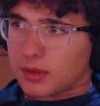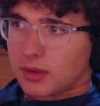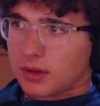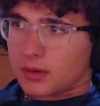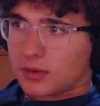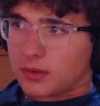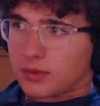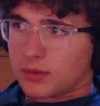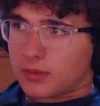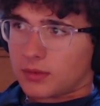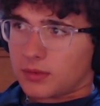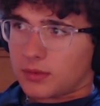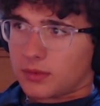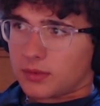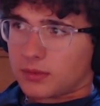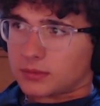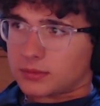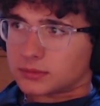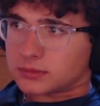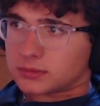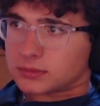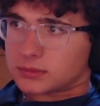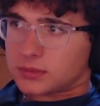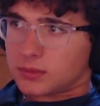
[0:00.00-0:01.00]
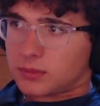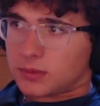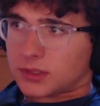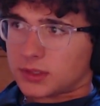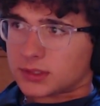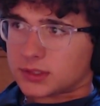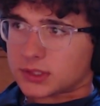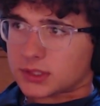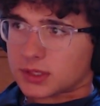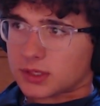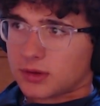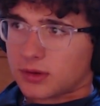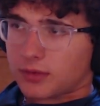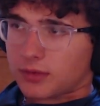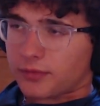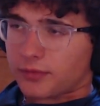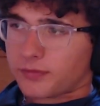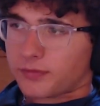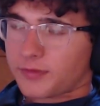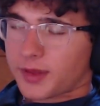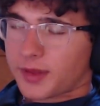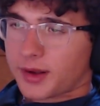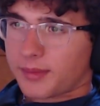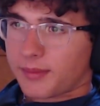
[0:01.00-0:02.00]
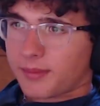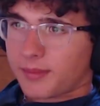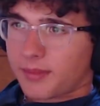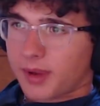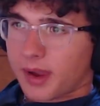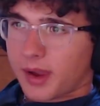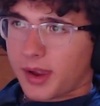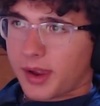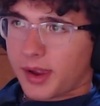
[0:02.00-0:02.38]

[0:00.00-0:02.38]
Oh, what is it called? Venom...